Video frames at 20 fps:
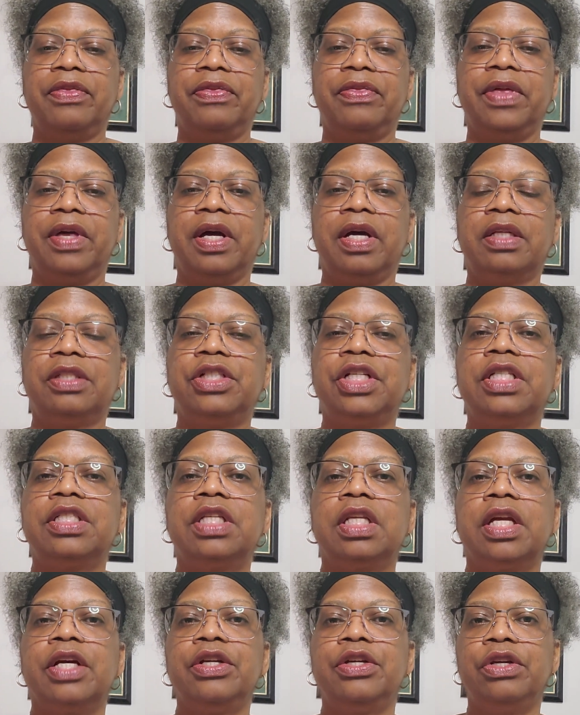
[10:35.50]
just
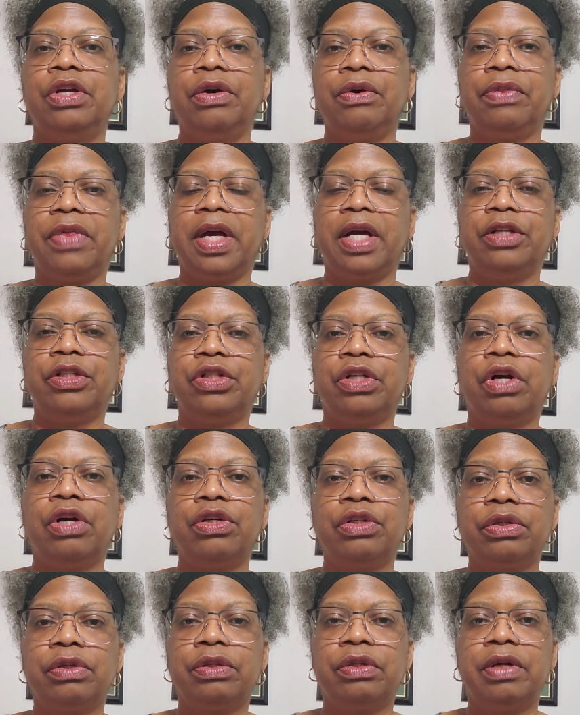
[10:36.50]
to let you know that
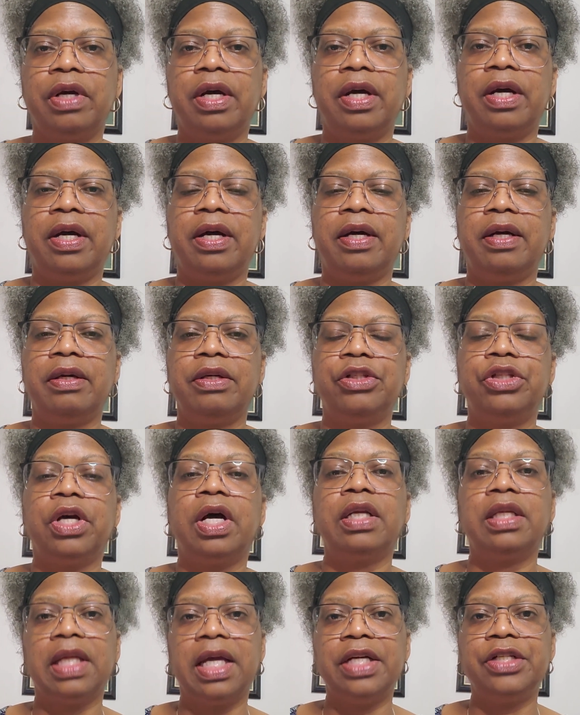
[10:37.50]

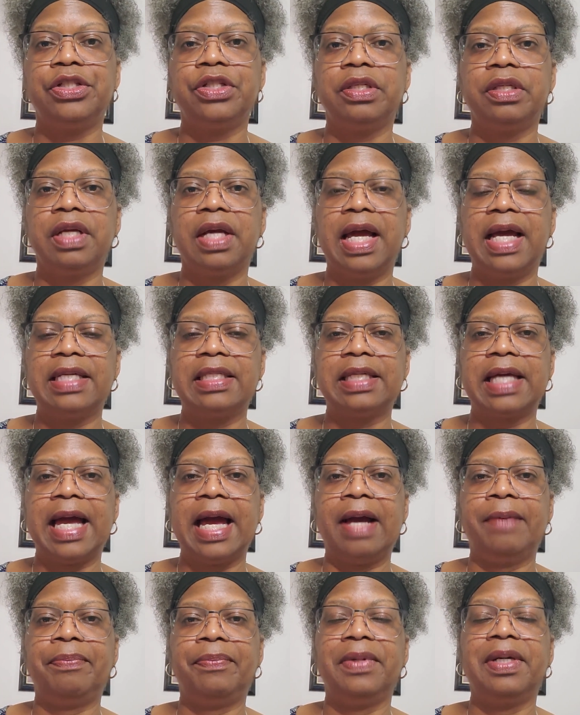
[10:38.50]
John Legend has
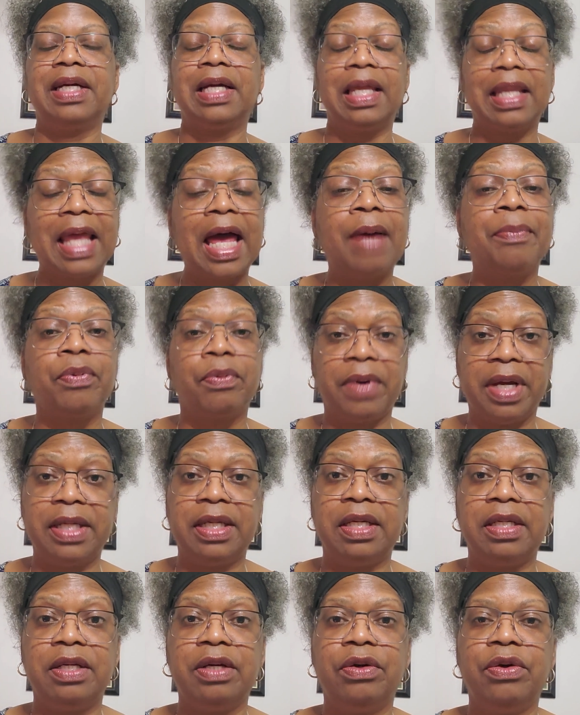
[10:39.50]

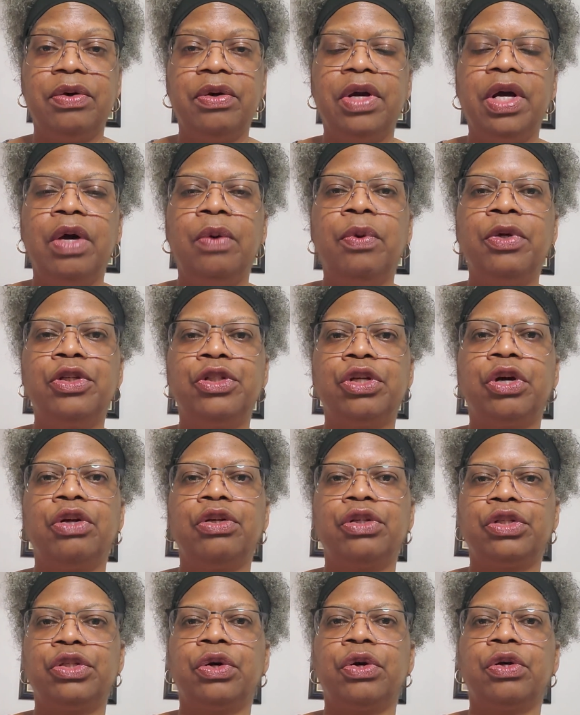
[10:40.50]
collaborated with
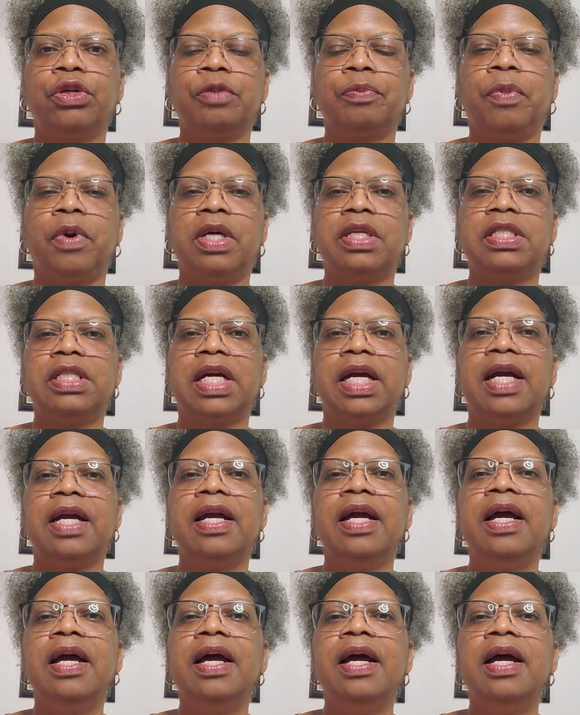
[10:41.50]
Jean-Charles Boisset